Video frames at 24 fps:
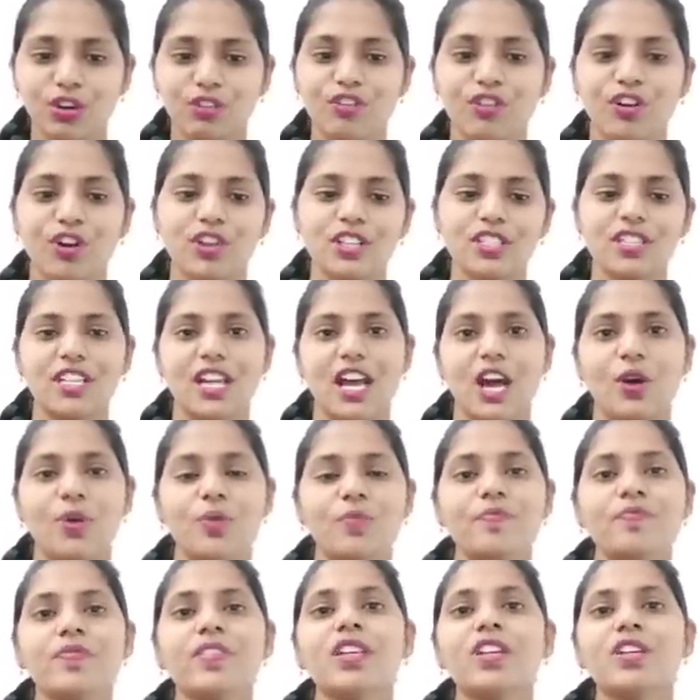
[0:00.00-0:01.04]
bullfrogs now
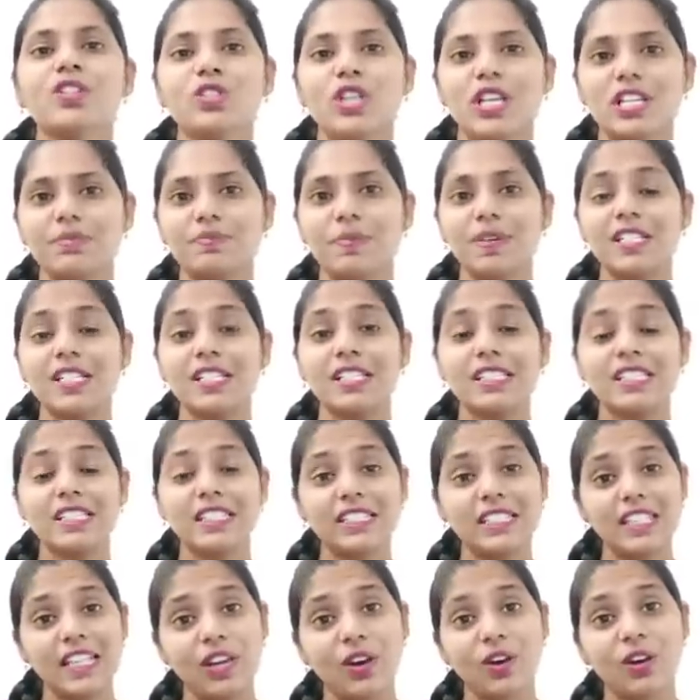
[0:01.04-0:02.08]
so especially
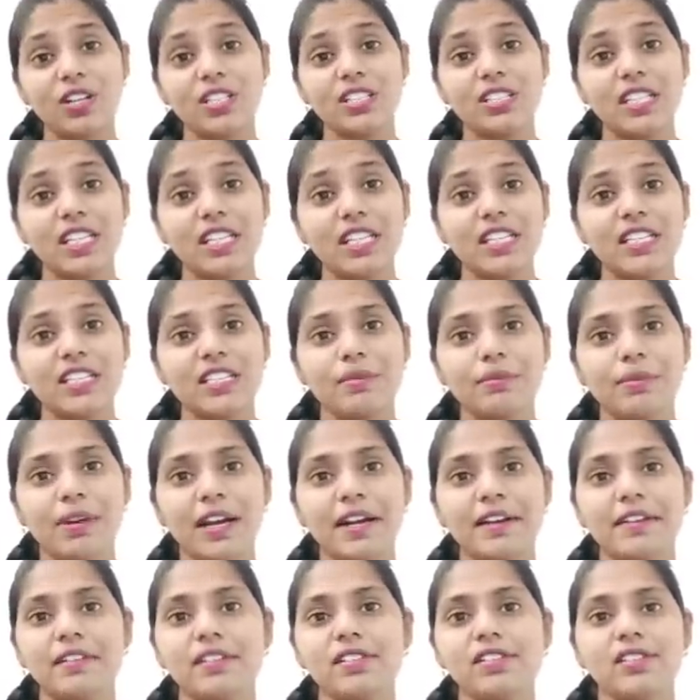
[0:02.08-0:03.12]
they are seen in some
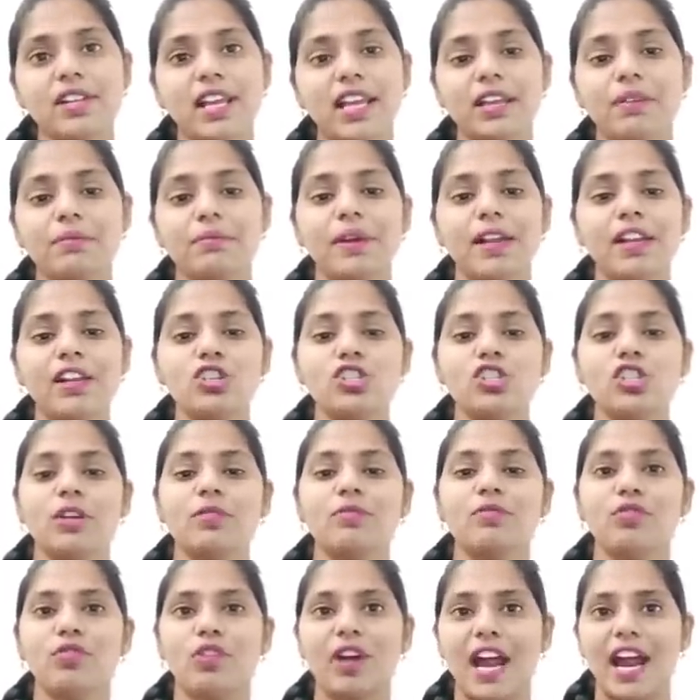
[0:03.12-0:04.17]
countries like
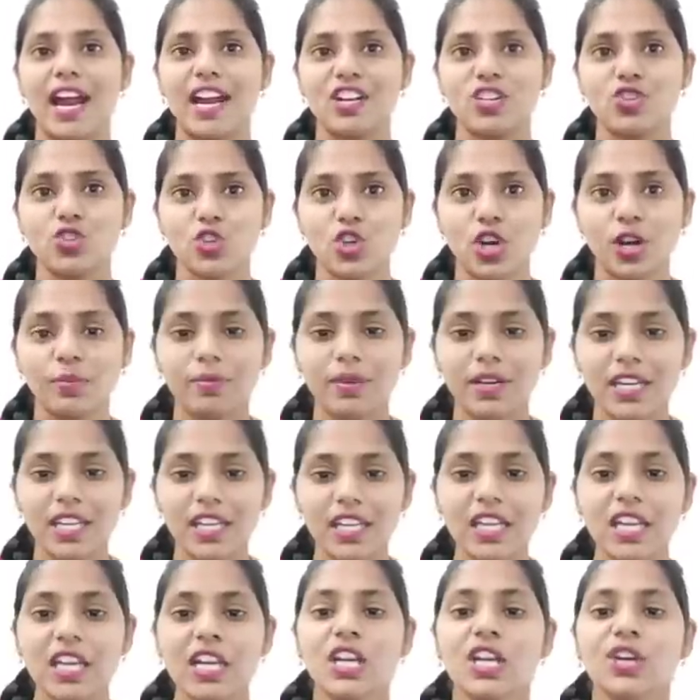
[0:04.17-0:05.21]
belgium france
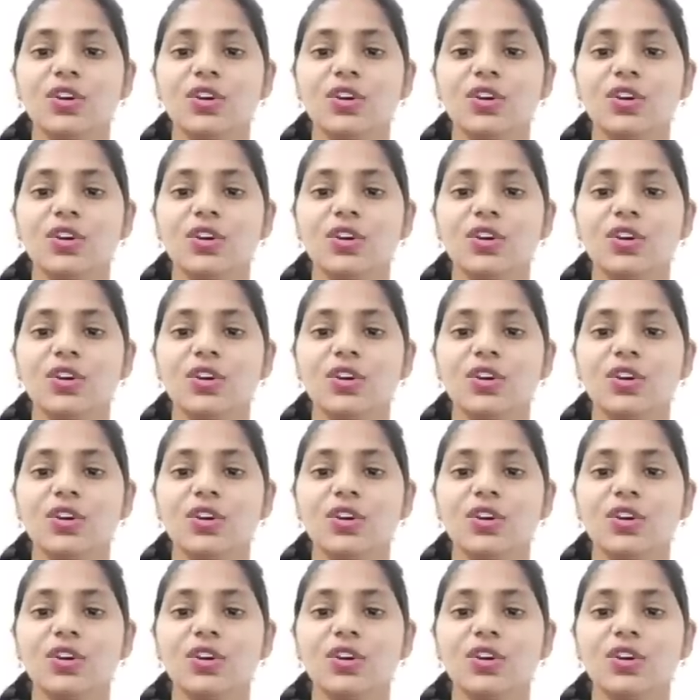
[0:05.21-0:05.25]
germany